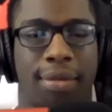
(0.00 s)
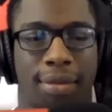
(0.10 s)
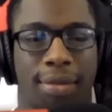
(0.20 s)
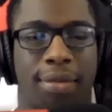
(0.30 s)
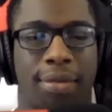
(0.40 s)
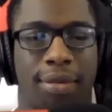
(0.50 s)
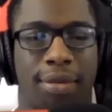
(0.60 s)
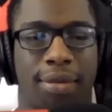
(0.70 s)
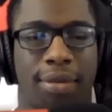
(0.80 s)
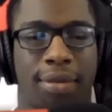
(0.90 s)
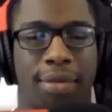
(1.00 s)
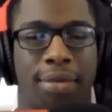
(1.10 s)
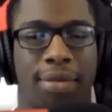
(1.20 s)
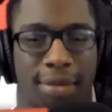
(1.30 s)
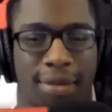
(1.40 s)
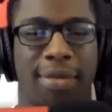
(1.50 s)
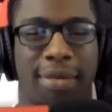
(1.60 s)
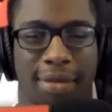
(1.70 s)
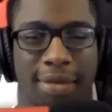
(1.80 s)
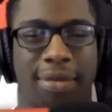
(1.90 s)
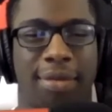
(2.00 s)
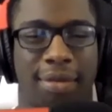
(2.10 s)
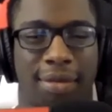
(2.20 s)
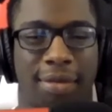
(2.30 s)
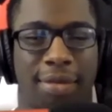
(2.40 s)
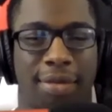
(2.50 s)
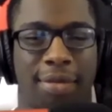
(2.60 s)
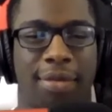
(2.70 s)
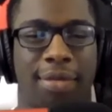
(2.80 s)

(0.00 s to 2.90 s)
(not speaking)